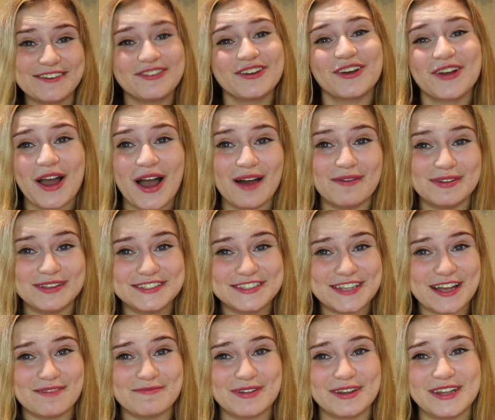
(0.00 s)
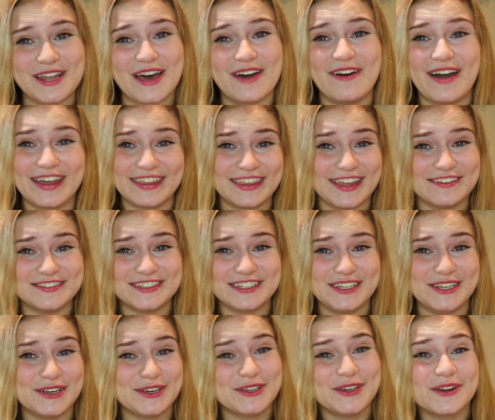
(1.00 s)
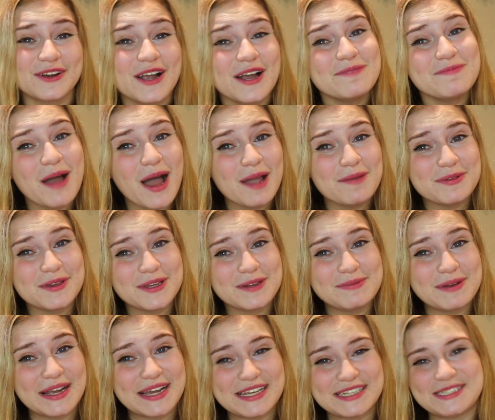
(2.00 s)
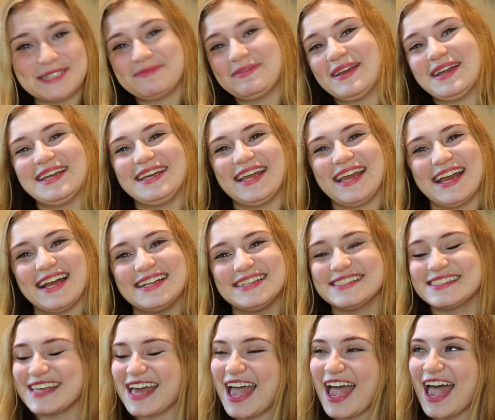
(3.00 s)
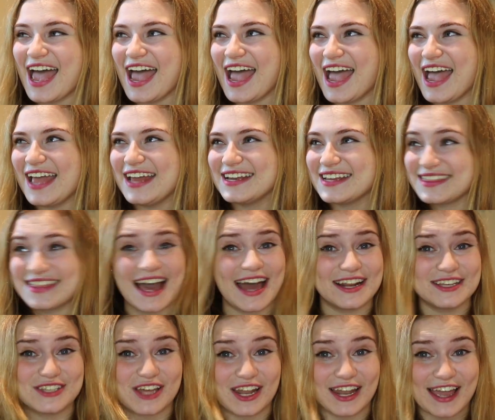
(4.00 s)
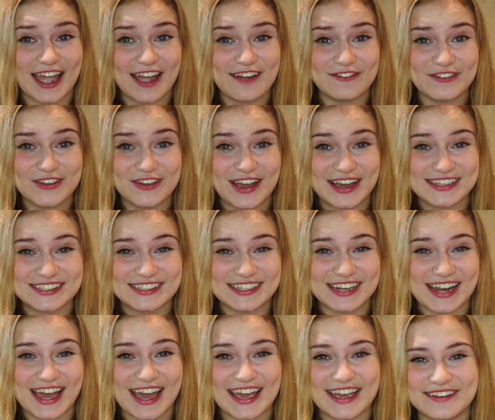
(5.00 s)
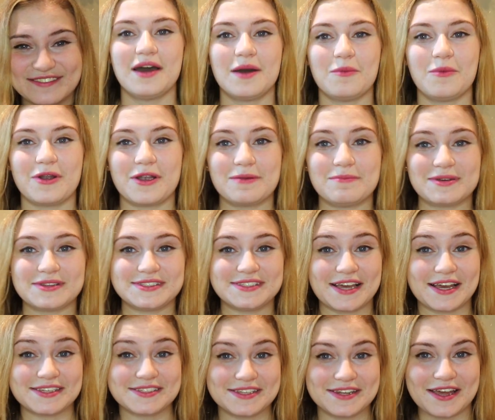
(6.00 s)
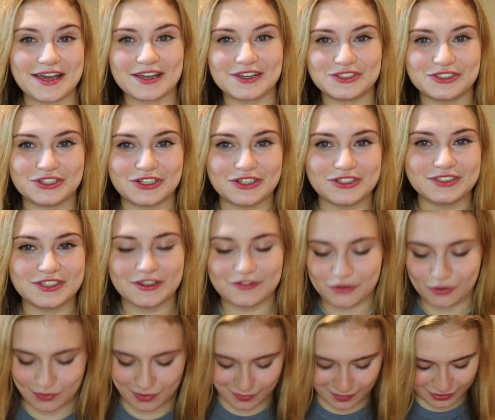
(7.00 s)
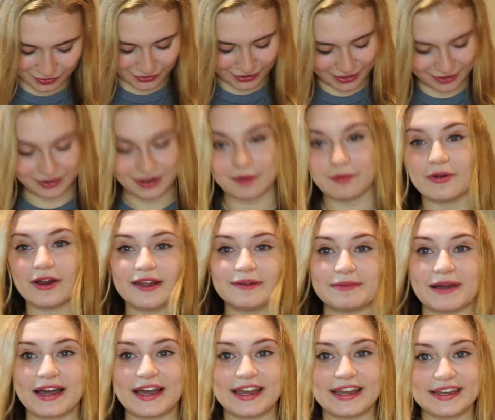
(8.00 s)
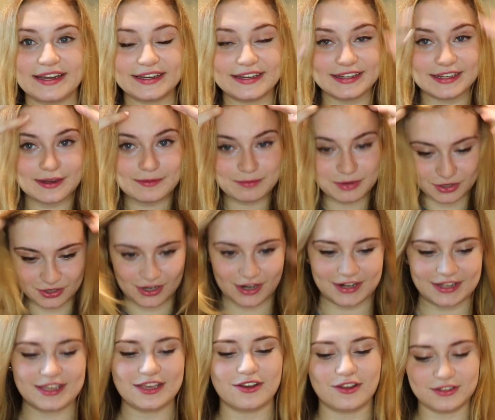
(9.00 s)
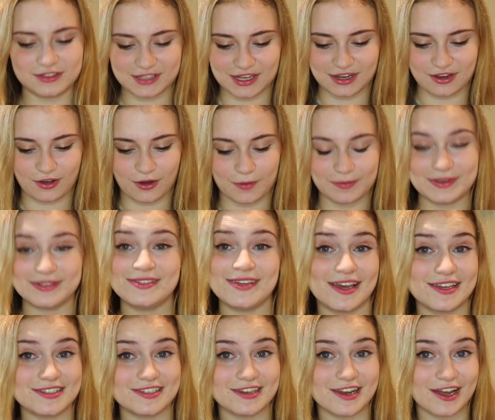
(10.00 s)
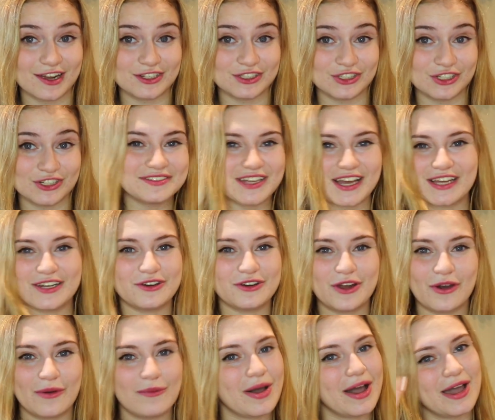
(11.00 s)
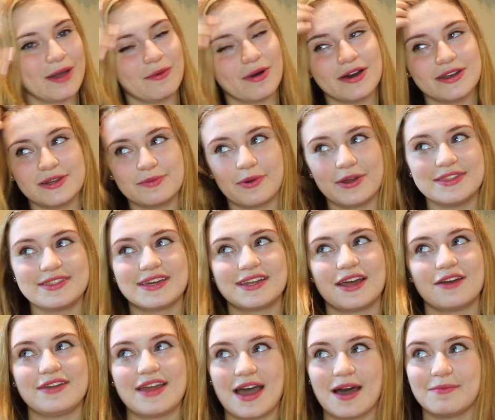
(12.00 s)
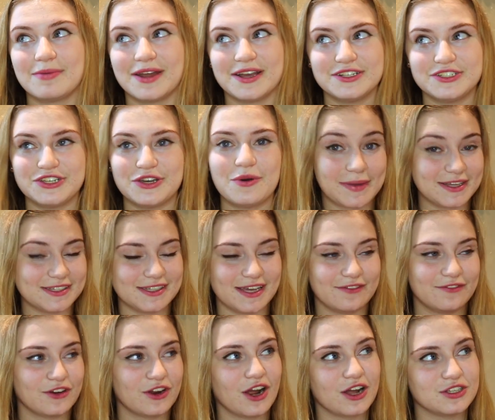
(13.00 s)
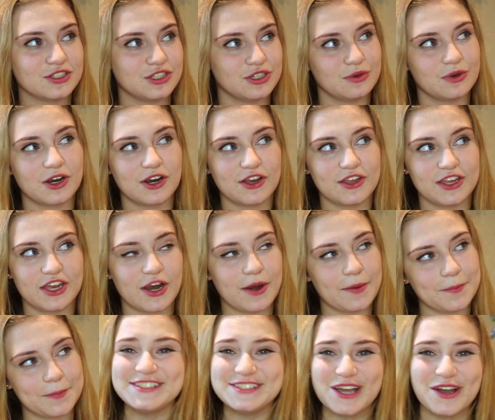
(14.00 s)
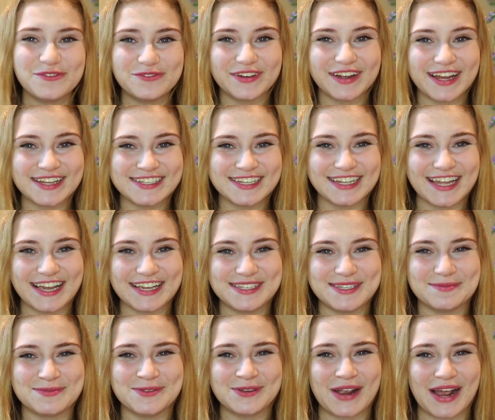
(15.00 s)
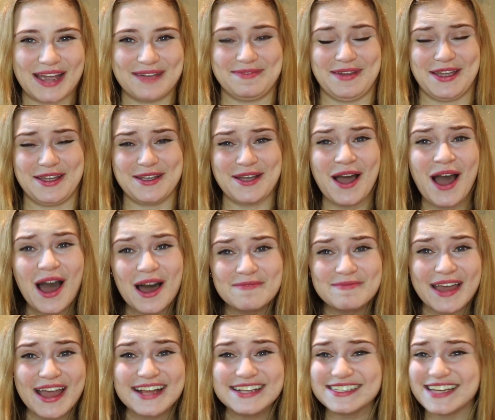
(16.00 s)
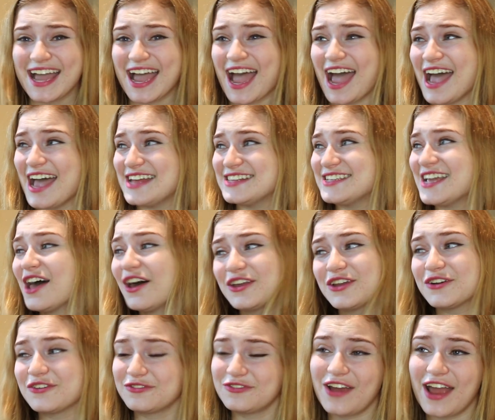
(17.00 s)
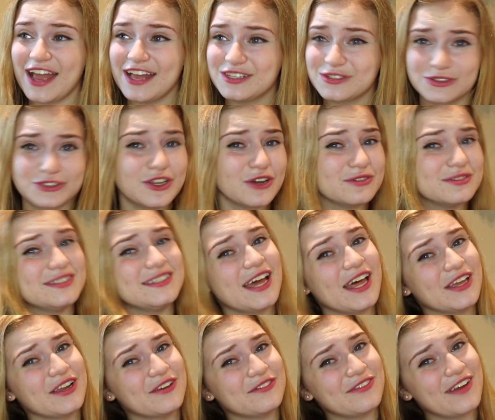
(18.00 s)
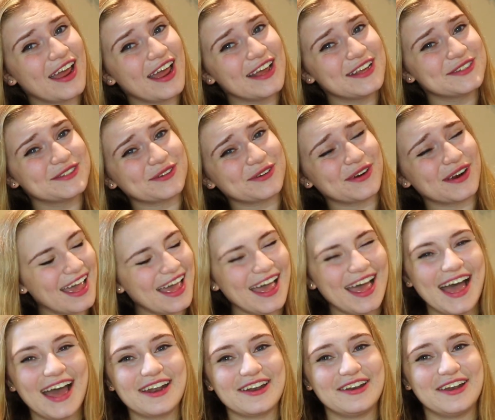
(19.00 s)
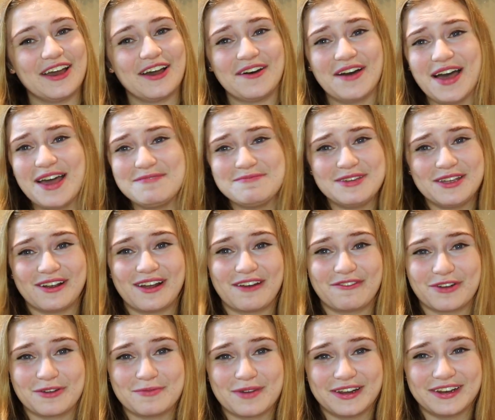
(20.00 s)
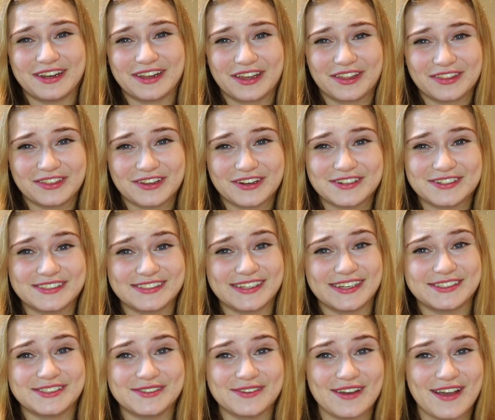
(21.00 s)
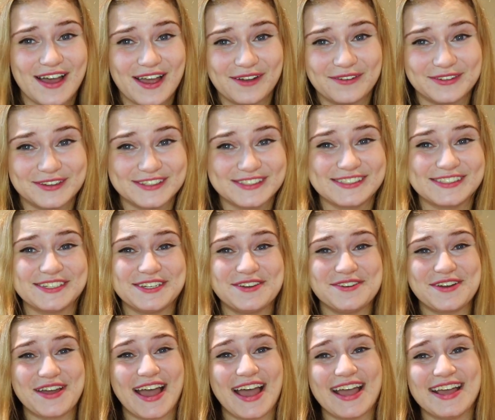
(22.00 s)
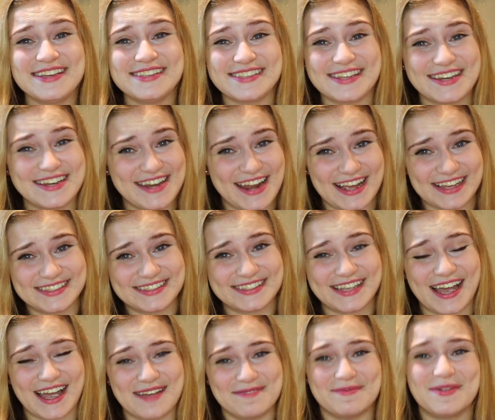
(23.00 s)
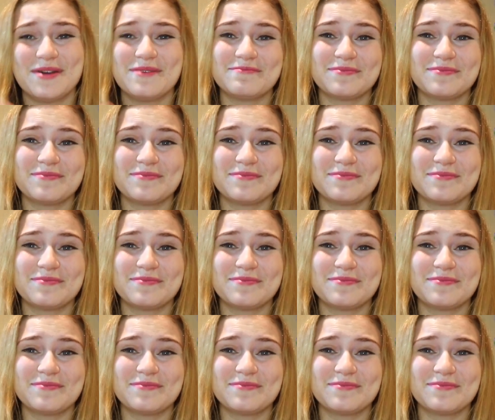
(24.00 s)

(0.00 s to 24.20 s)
Leave your comments down below. I'd love to hear your unpopular bookish opinions. And that is all I have for you guys today. I'm wearing my Sassenach shirt, if you were wondering. I'm wearing my put on a kilt and call me Sassenach shirt. I don't know why I wanted to point that out now, but I do because I forgot to earlier. Don't forget to like, subscribe, and comment and tell your friends or don't tell your friends or I don't know. I'm here every Monday and Thursday, so I will see you guys next time.